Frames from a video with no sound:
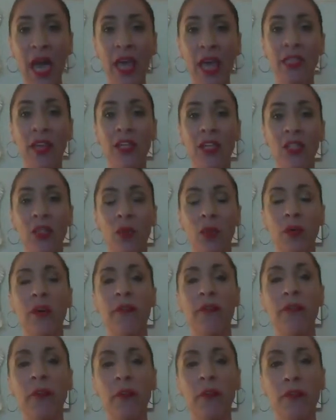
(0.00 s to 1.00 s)
that is going to
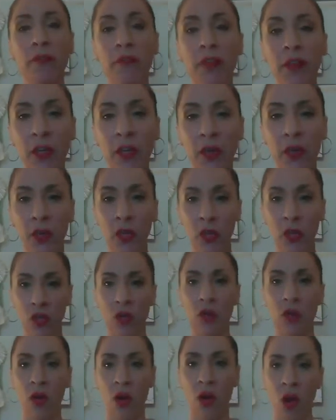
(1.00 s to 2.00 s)
fulfill
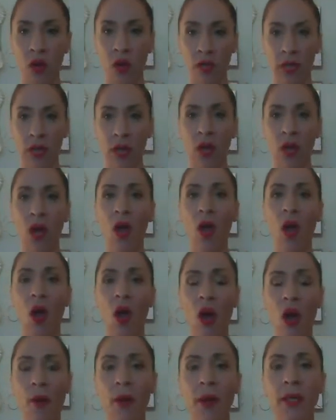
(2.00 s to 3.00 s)
your calling.
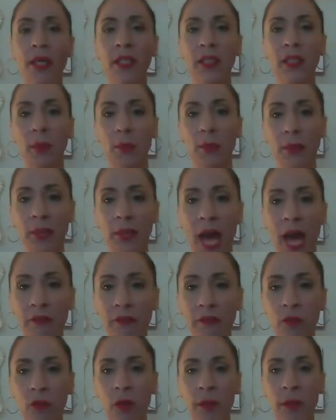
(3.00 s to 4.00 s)
Arbonne is the
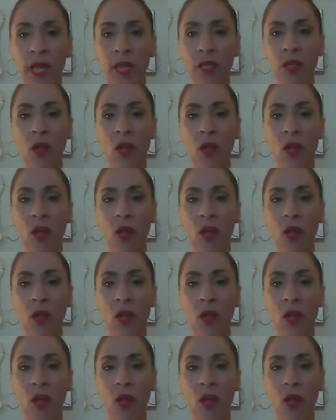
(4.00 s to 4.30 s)
platform and